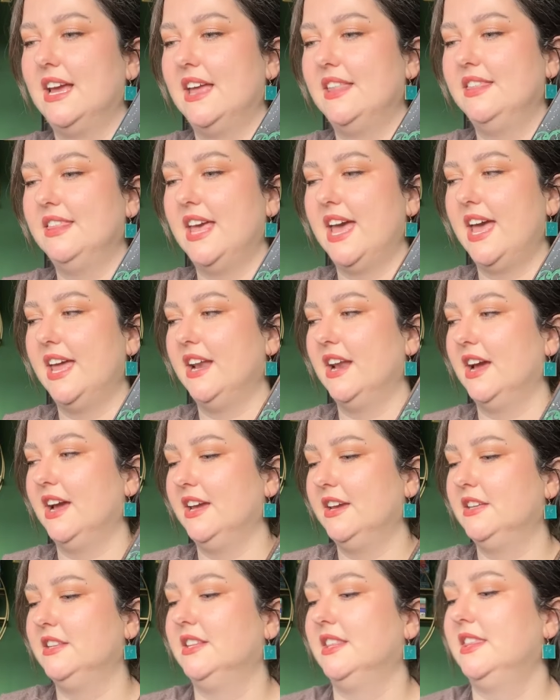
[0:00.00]
And then I
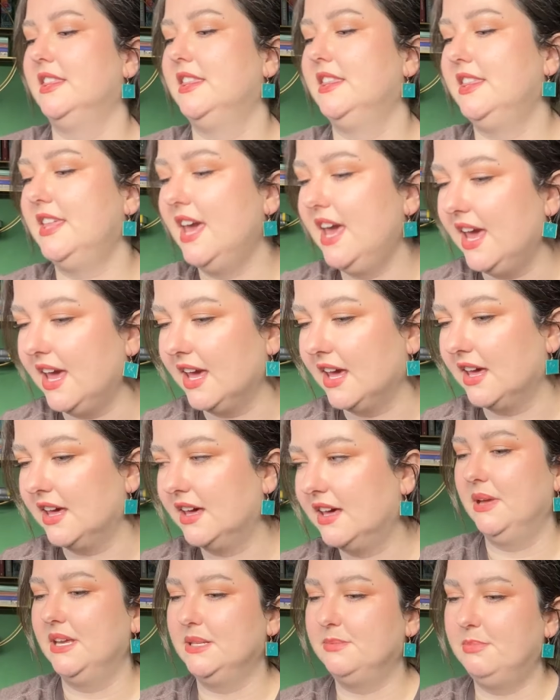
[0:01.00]

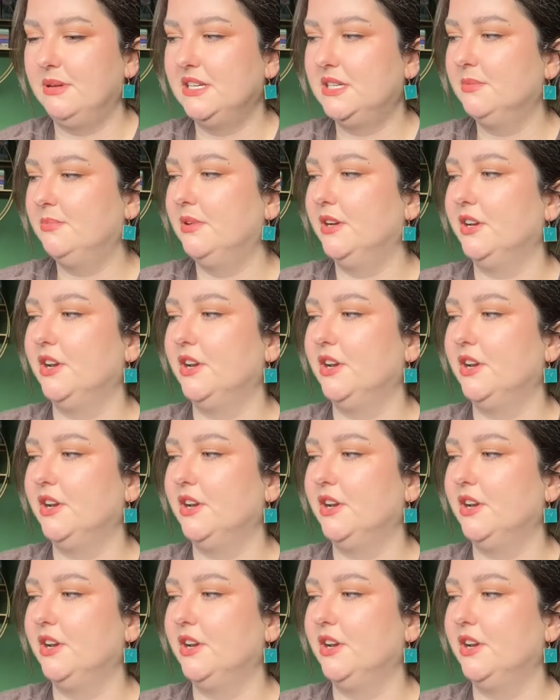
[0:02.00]
think is Bishop,